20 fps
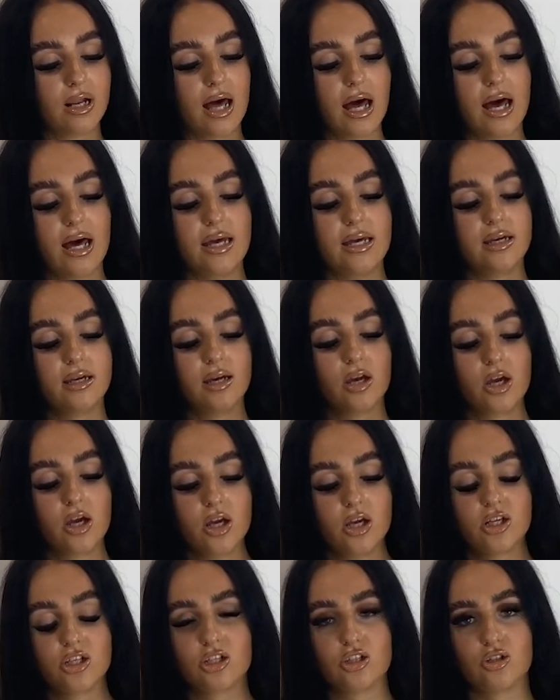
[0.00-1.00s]
like
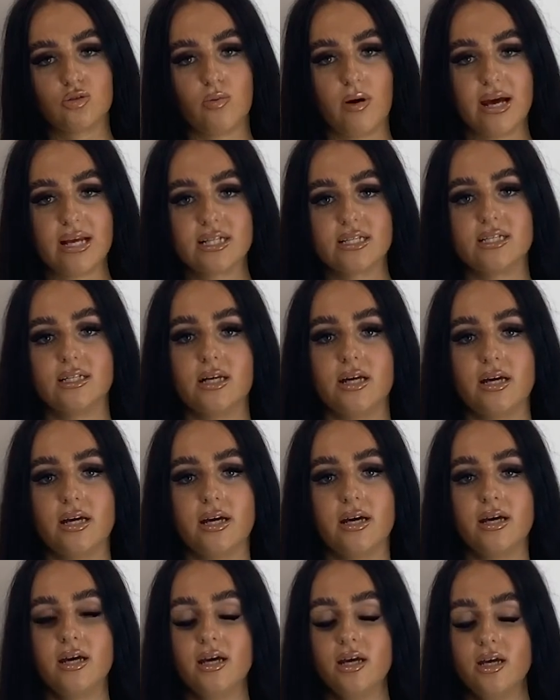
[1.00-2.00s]

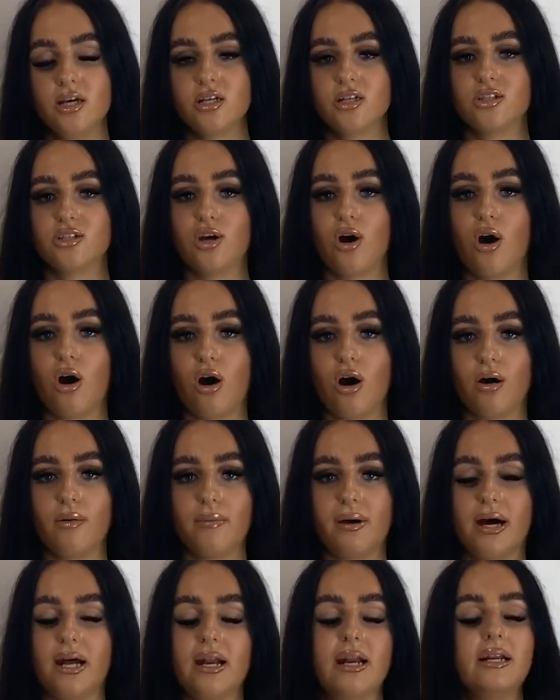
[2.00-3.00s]
sweater
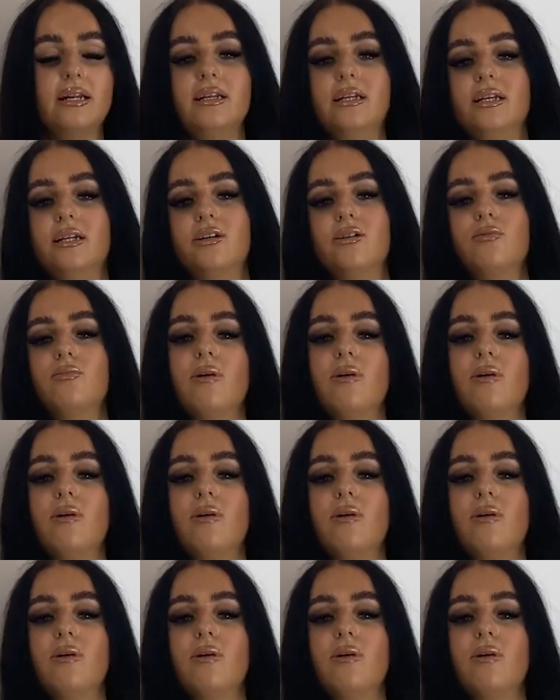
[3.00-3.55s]
top and you could